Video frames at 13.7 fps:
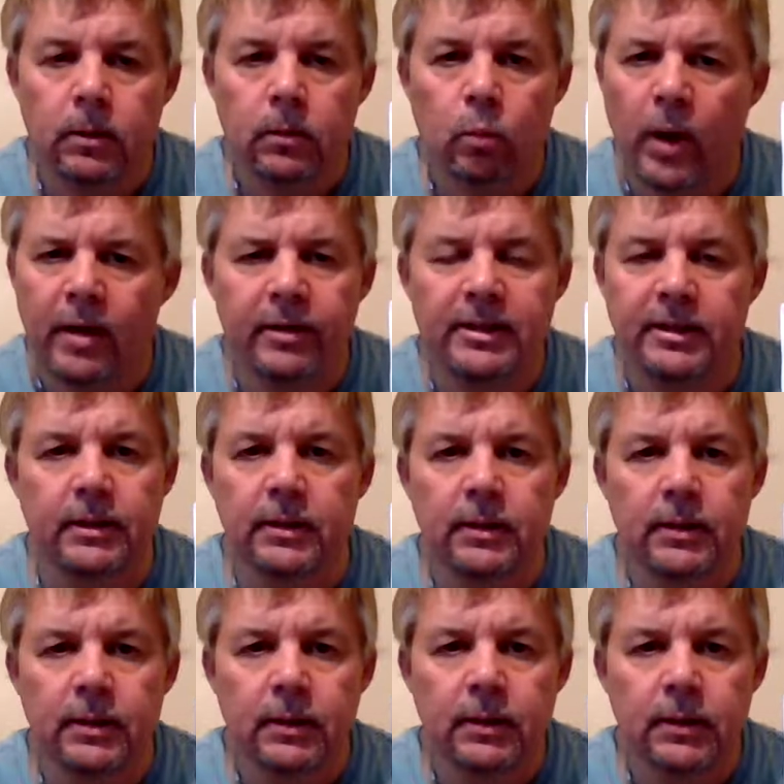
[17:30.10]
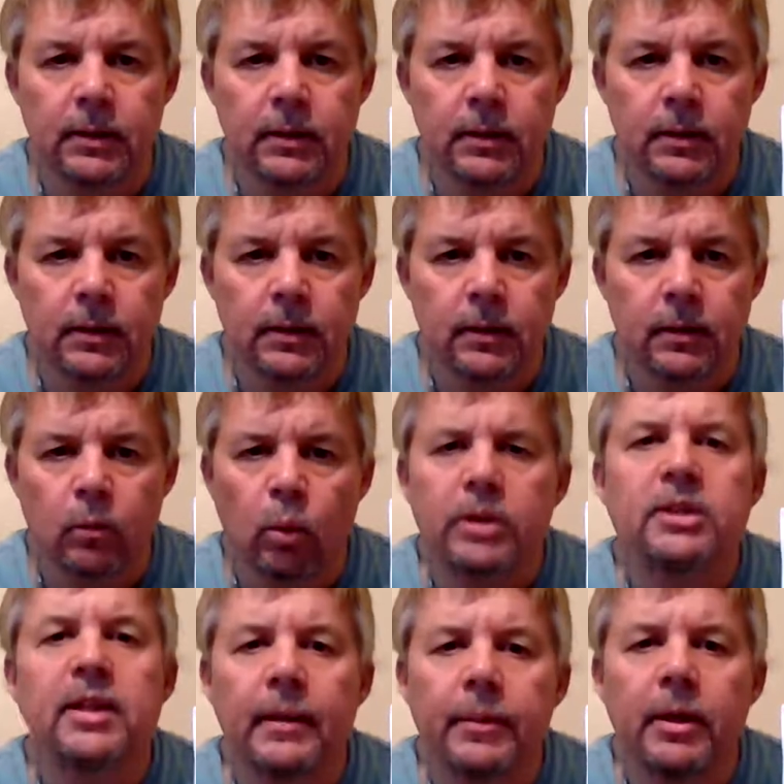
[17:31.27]
Where is it?
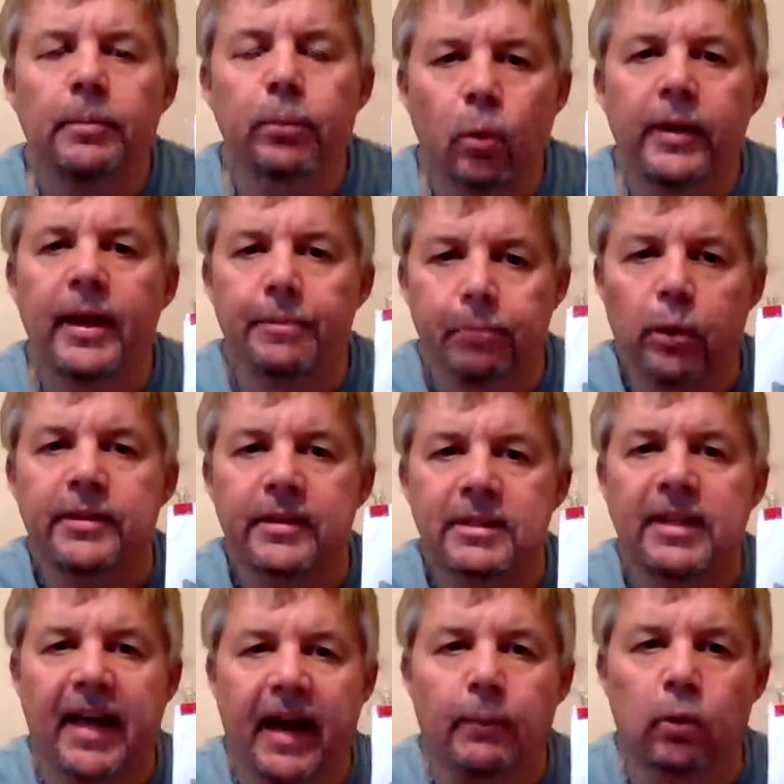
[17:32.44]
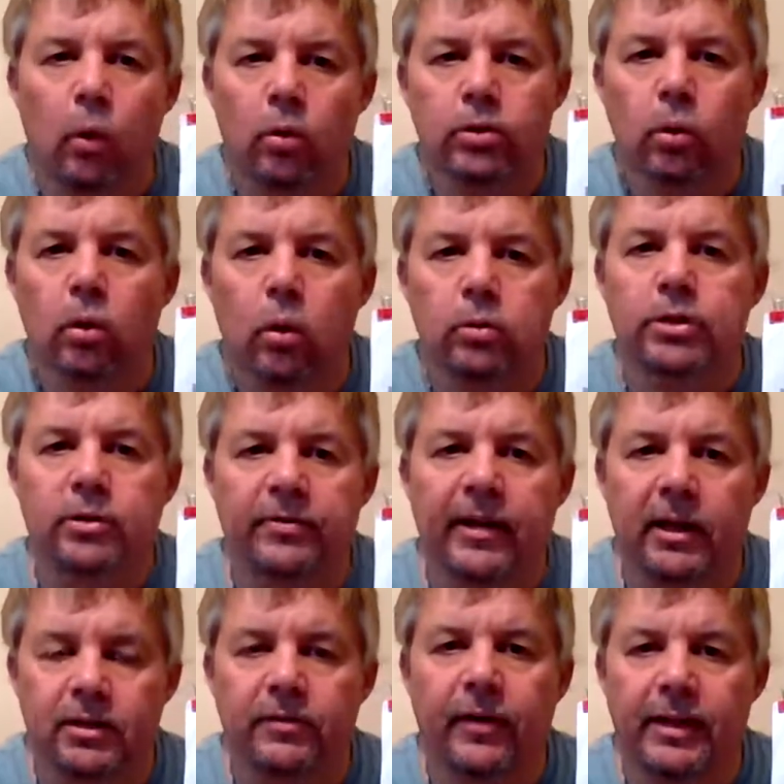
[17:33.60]
What's the name of the employee that put this camera, also called a
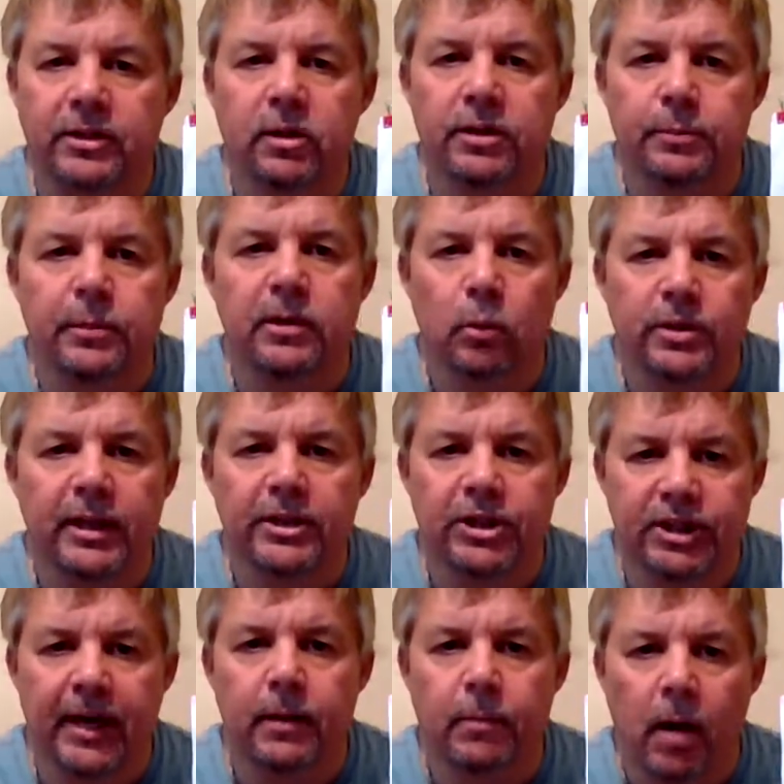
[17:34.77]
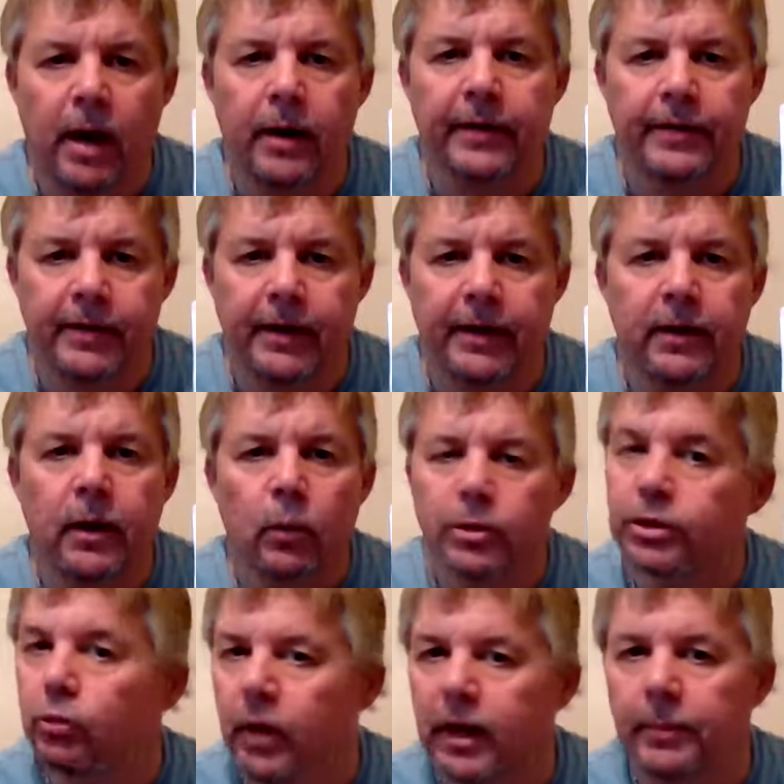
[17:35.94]
surveillance device, on this building? Was that Shannon Meyer that did it? Was
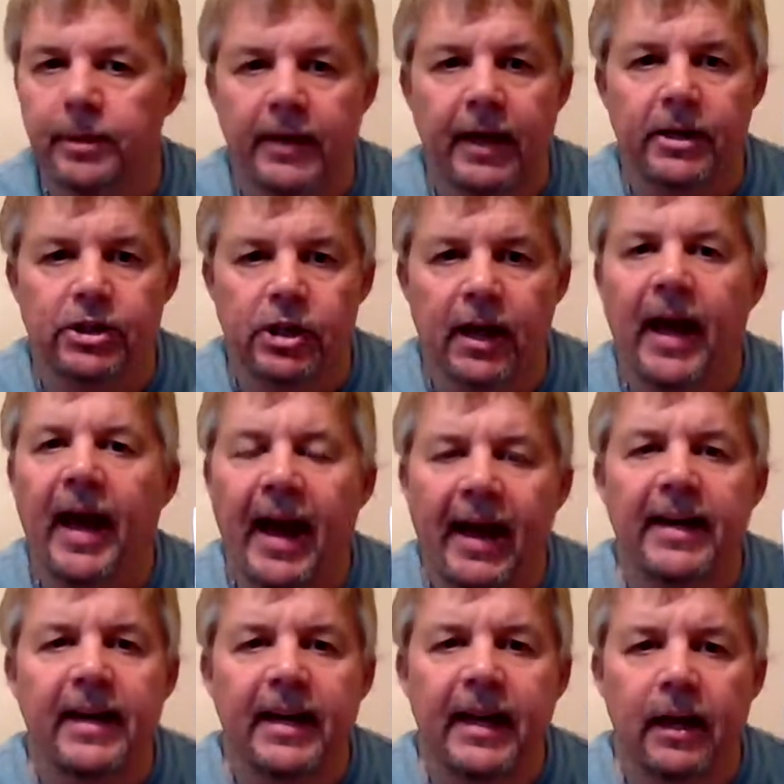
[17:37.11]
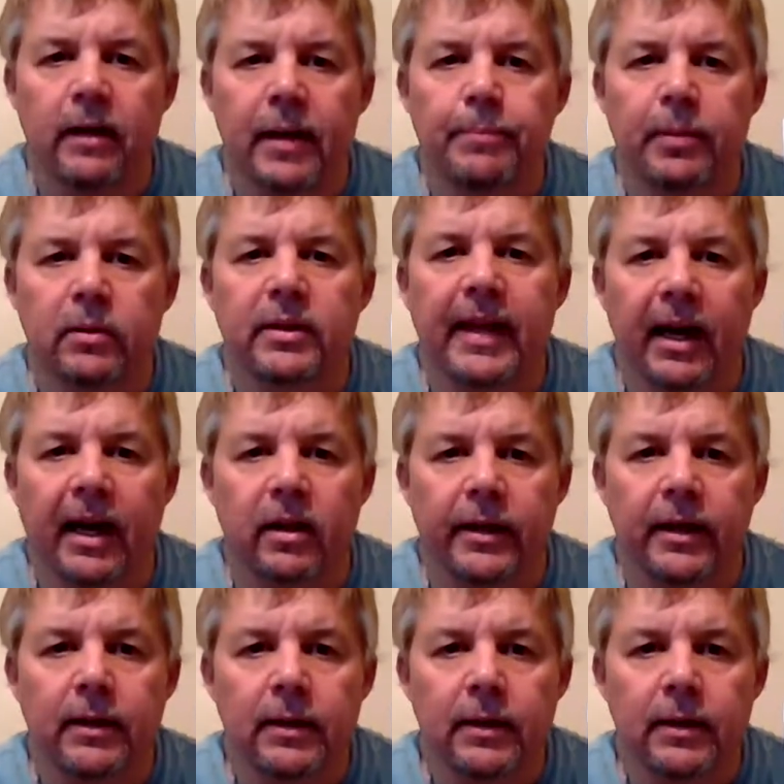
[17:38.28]
it a recommendation? How did it get on that building, Elliot?